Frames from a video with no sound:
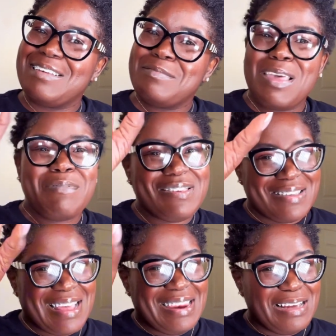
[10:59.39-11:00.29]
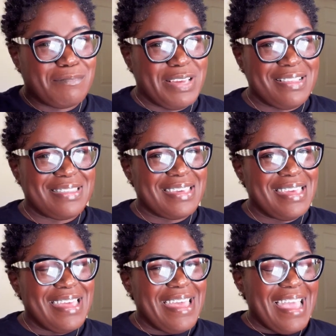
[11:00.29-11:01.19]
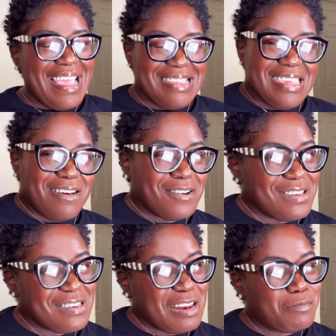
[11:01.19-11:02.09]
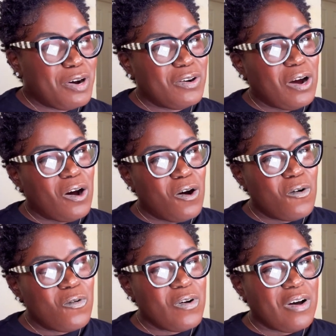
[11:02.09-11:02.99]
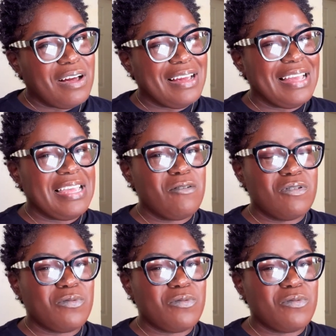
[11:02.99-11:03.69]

Maybe just a little bit. Is he cringing about how he was